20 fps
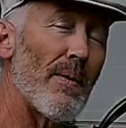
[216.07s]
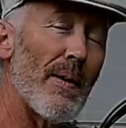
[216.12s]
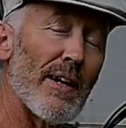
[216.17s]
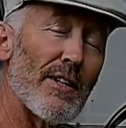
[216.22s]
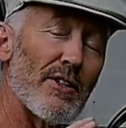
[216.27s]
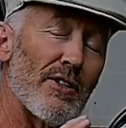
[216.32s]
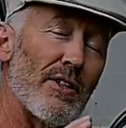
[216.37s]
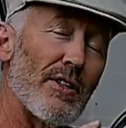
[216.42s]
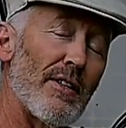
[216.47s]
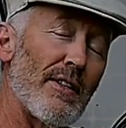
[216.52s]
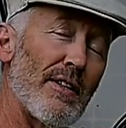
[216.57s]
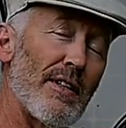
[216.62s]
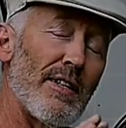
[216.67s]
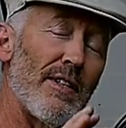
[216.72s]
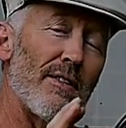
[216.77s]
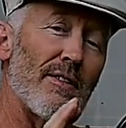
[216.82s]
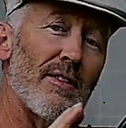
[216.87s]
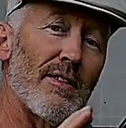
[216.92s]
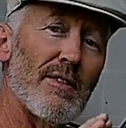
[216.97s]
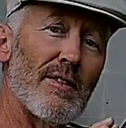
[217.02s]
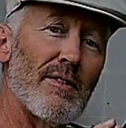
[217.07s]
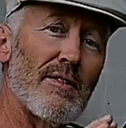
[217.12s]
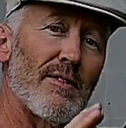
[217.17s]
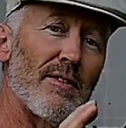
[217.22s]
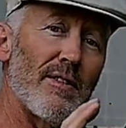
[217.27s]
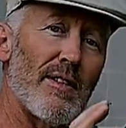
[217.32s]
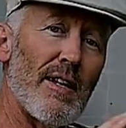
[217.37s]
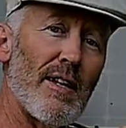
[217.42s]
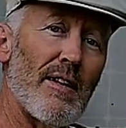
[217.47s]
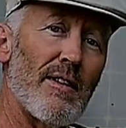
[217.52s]
you actually need to
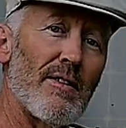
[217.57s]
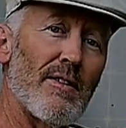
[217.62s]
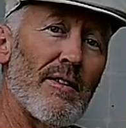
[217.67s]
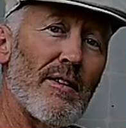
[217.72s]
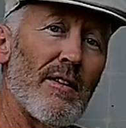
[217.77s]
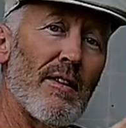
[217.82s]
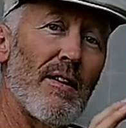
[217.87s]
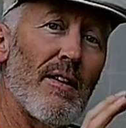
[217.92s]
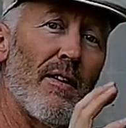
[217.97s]
send